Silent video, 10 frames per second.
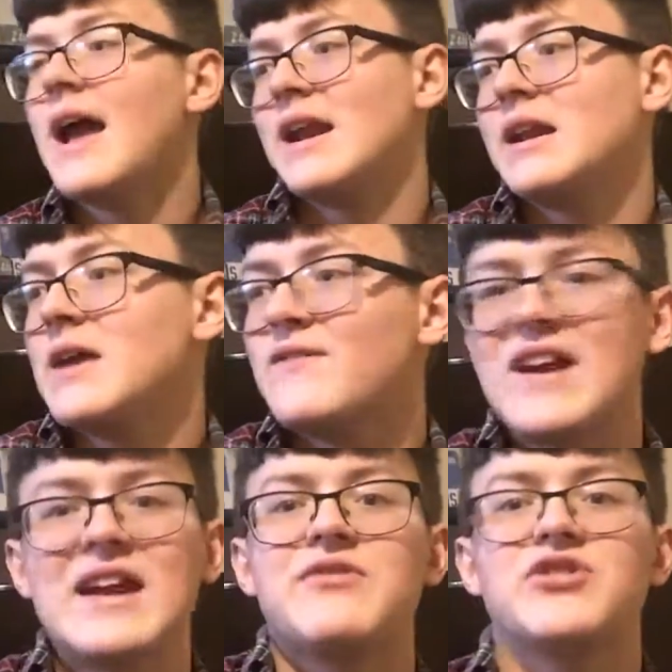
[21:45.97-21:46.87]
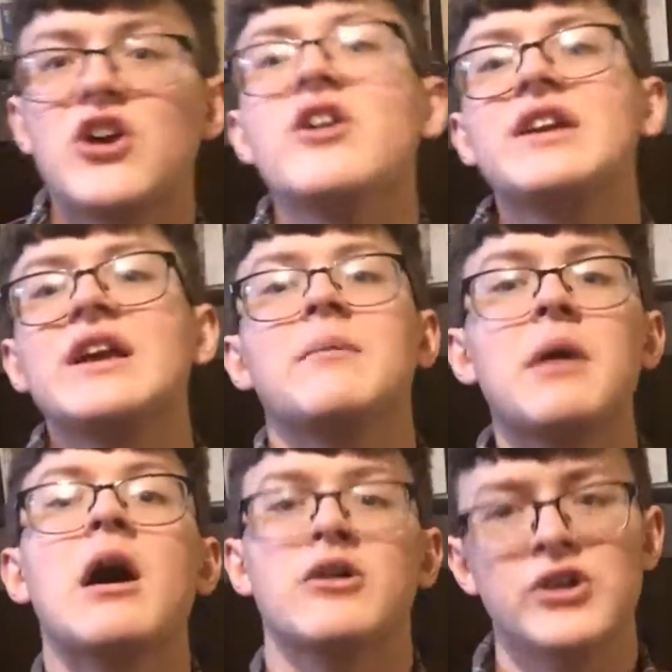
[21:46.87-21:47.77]
And if I get 30, I'm
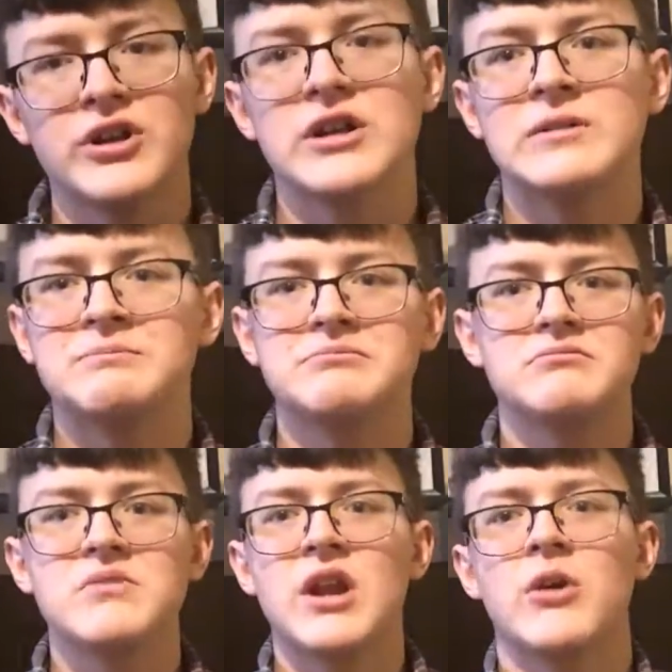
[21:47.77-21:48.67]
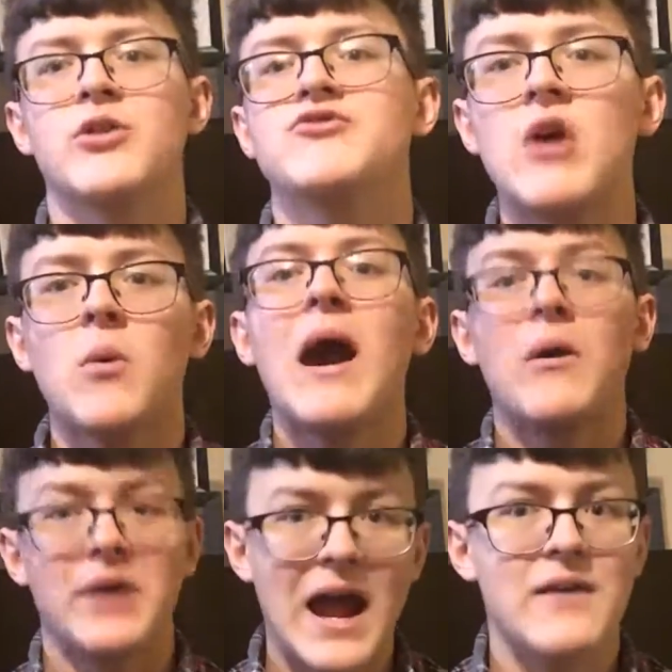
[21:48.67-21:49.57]
not gonna, you know, throw
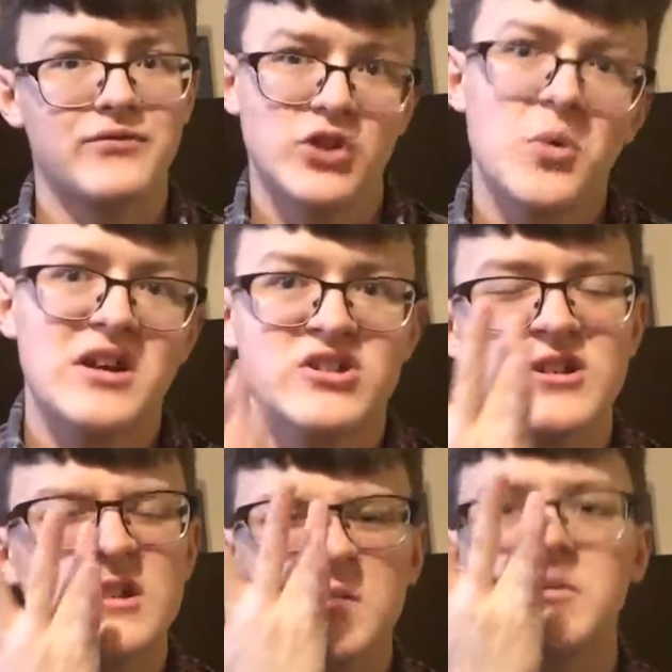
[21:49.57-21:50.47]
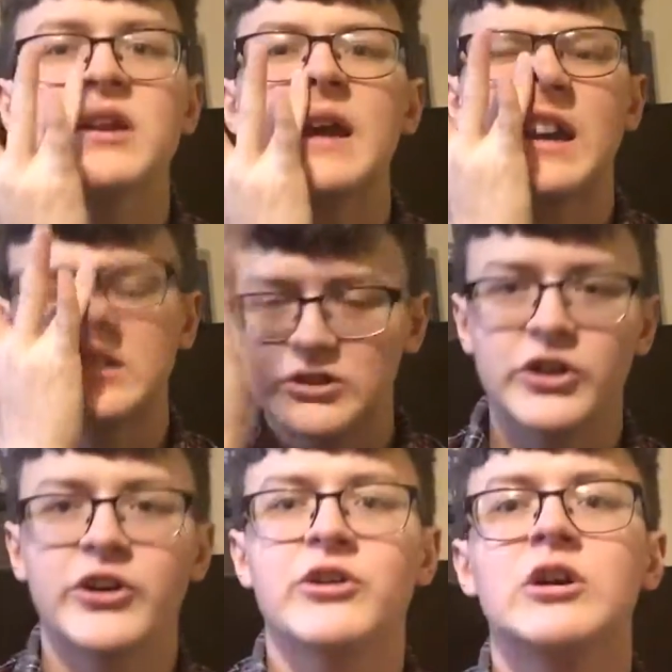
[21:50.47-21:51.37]
out half the questions. I'm gonna
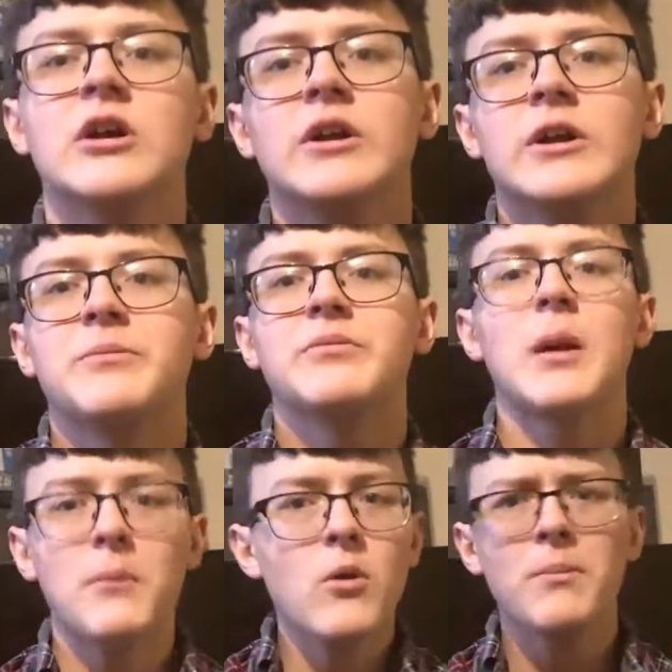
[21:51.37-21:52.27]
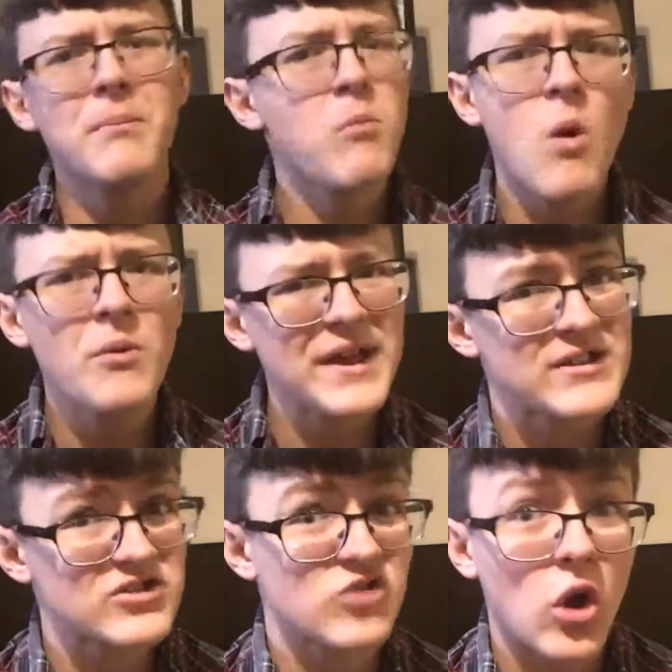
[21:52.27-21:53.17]
answer, won't
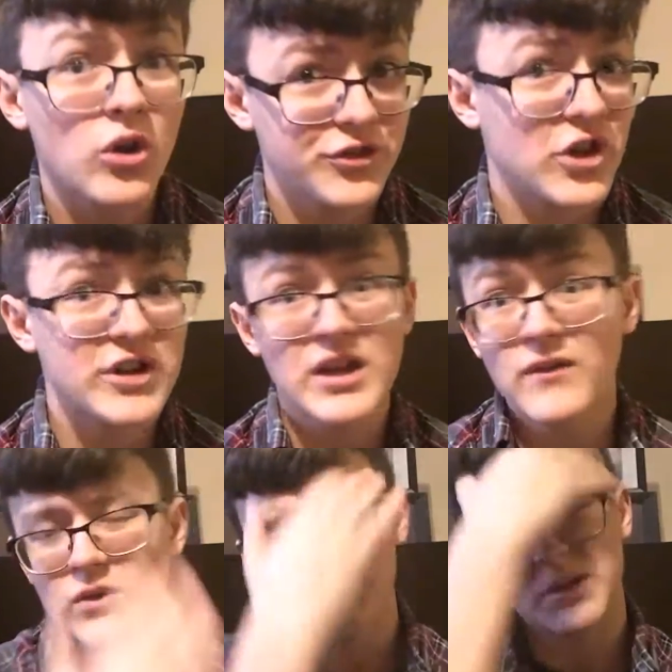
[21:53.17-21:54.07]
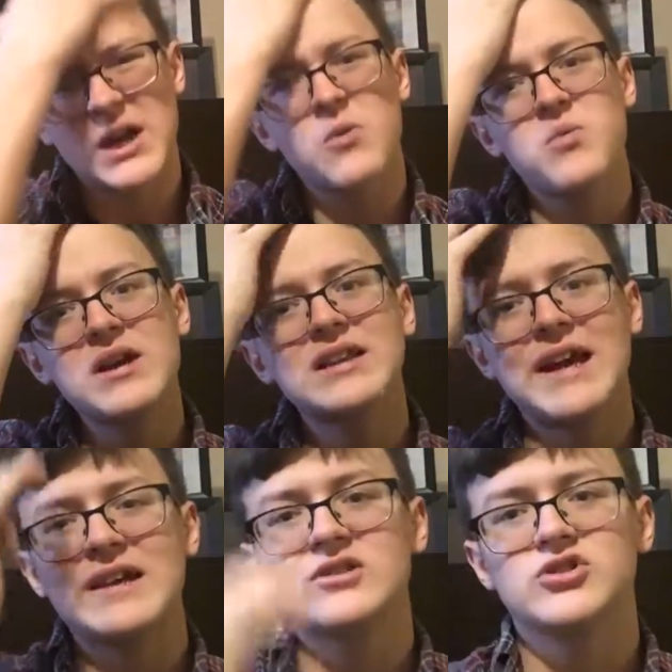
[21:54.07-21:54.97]
answer all 30 of them, but I will
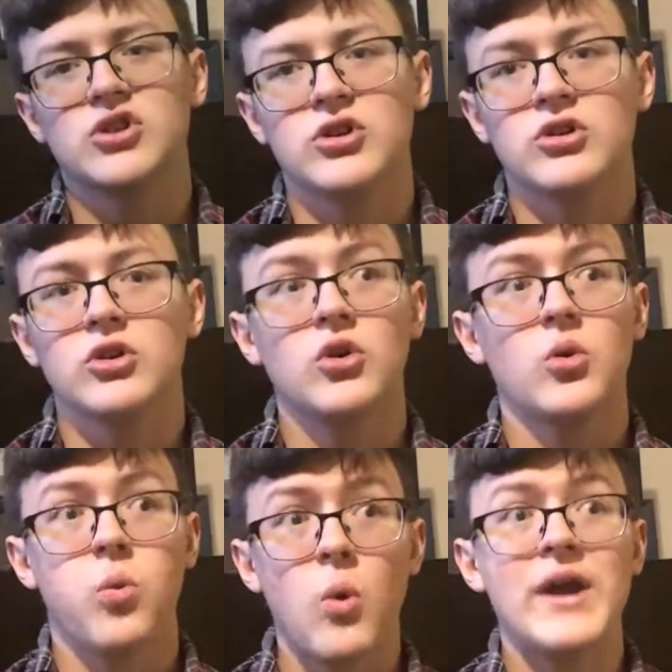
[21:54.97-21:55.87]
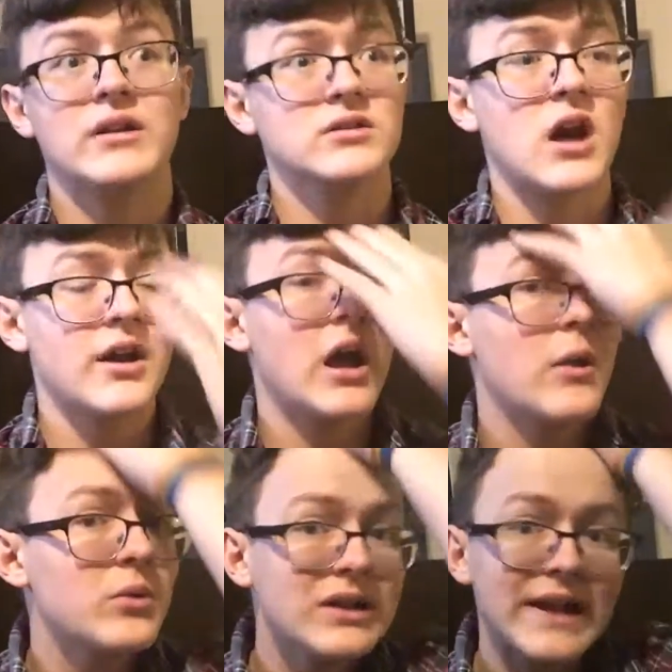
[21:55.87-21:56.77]
answer quite a lot. I
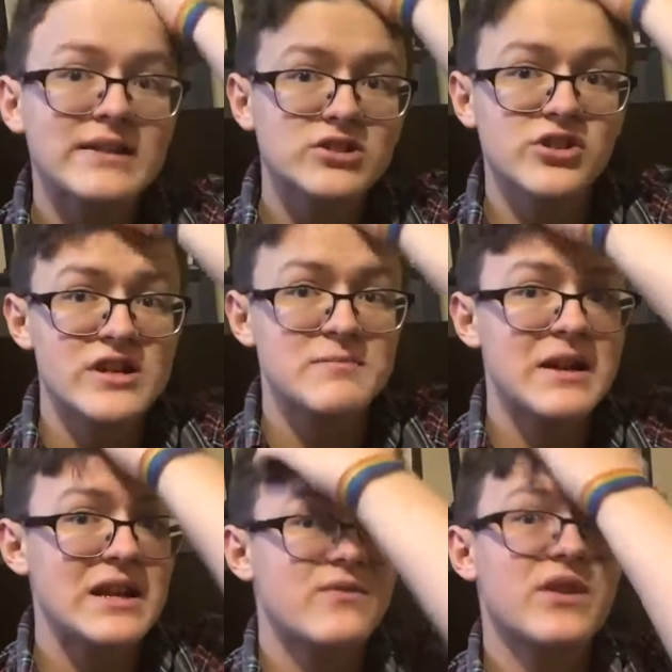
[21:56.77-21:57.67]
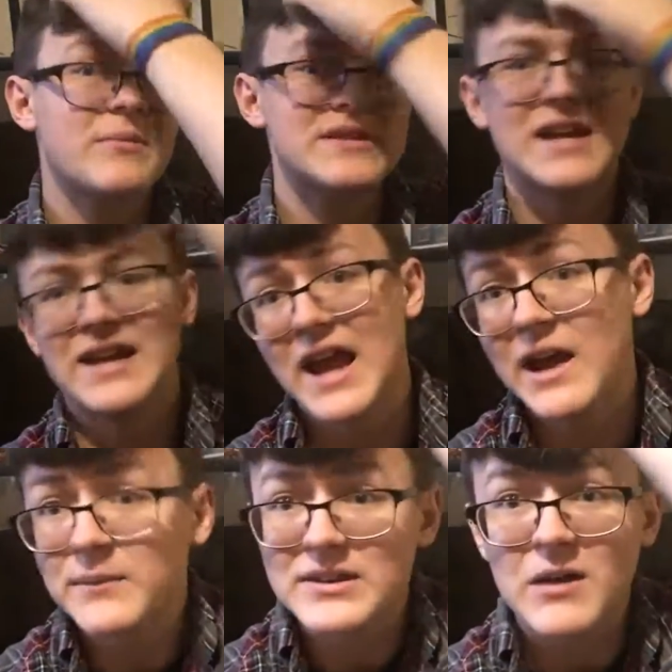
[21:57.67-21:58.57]
will answer as many of them as I
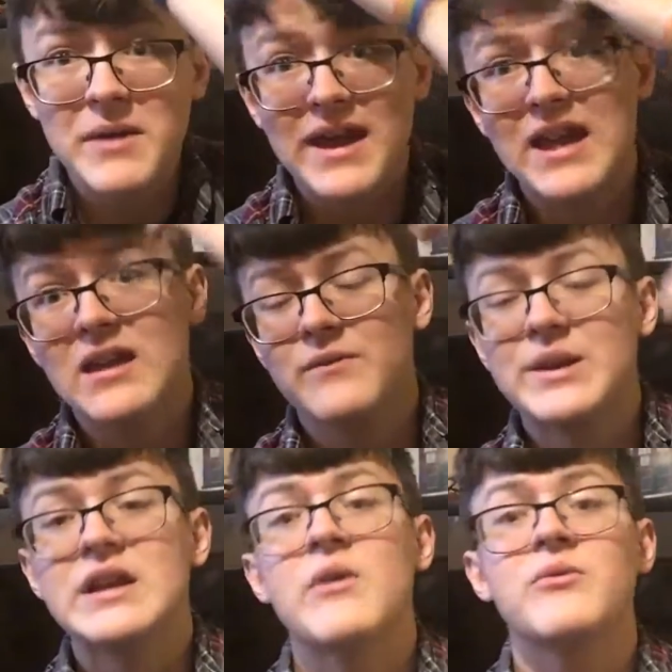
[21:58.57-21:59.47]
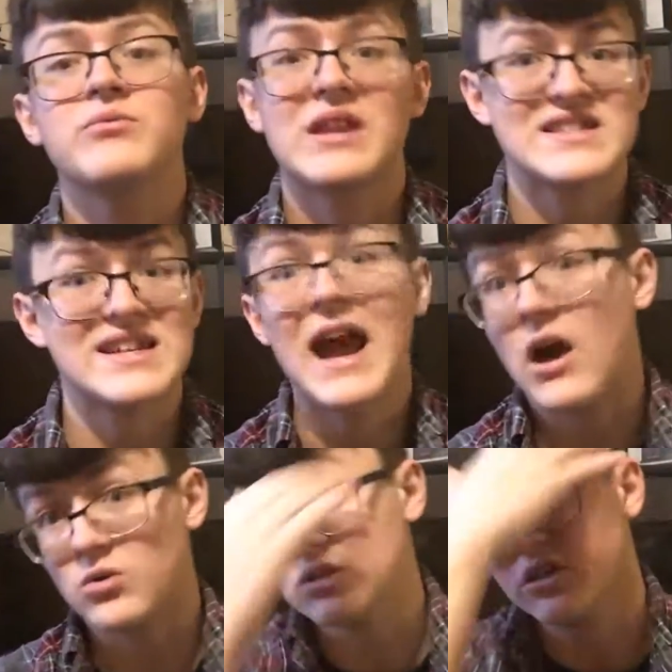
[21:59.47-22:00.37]
can without making a video that's an
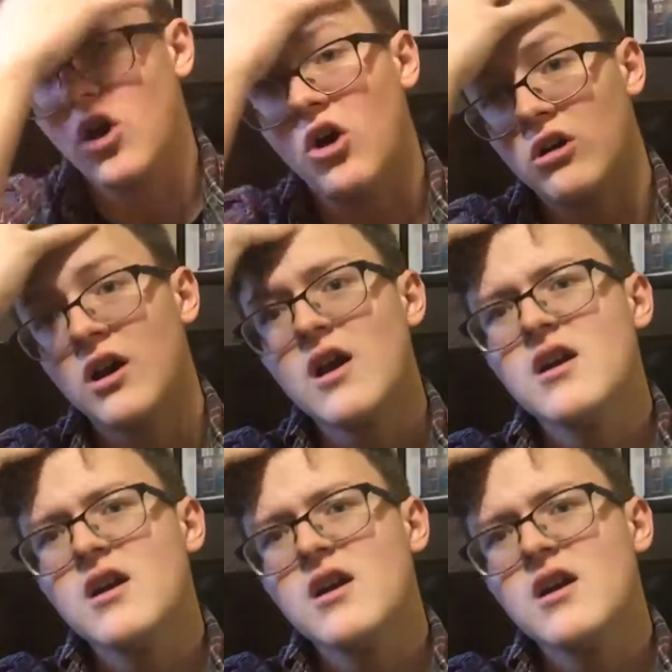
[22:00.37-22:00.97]
hour long.